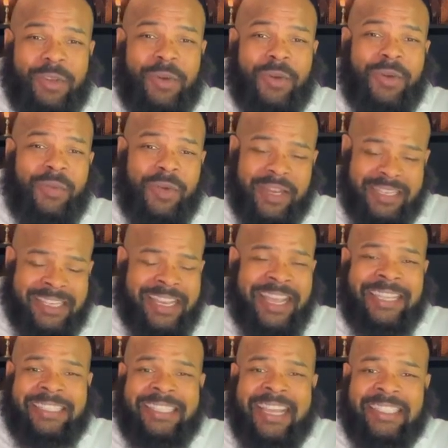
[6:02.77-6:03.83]
doing what
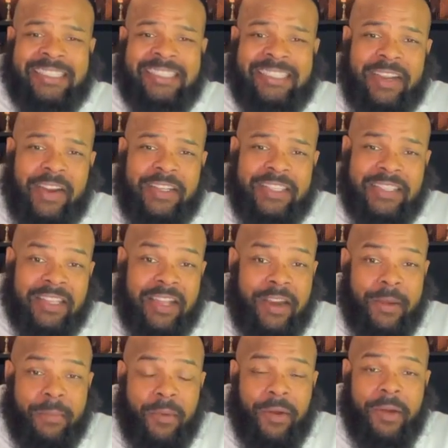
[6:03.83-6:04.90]
it's necessary to
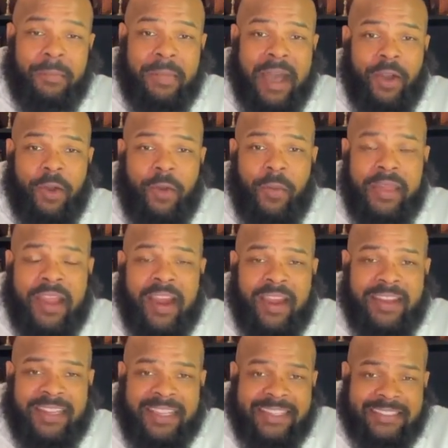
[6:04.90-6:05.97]
learn more about who we are
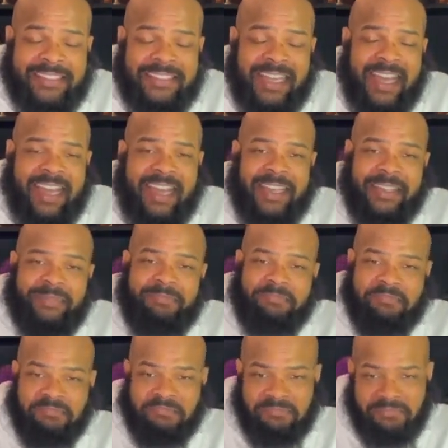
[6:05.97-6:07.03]
on the inside?
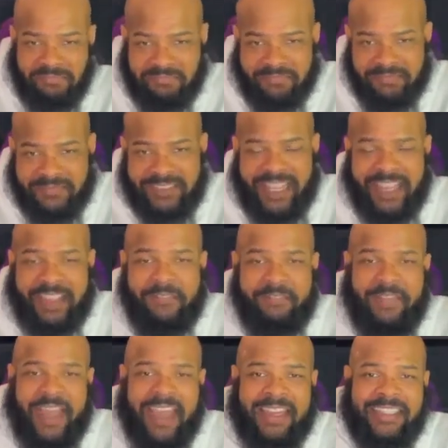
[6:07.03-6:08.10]
Take
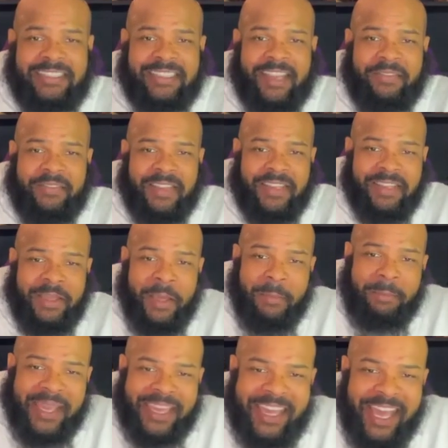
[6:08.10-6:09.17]
advantage of it.
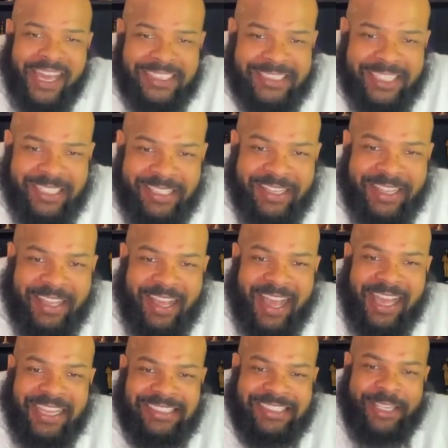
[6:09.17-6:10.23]
Big cousin,
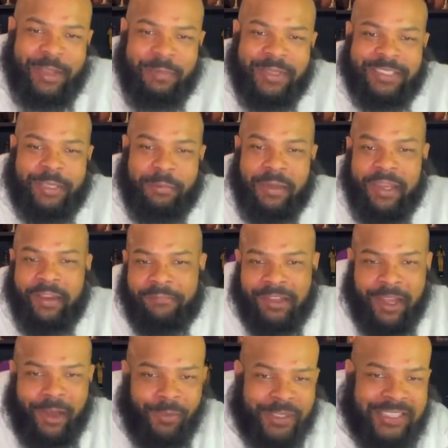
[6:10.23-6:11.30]
I see you, Mr. Be the
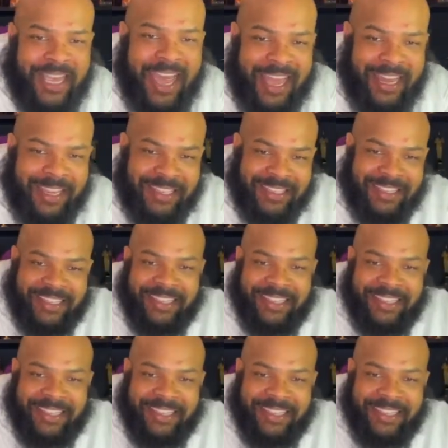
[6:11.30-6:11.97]
Flow. What's happening?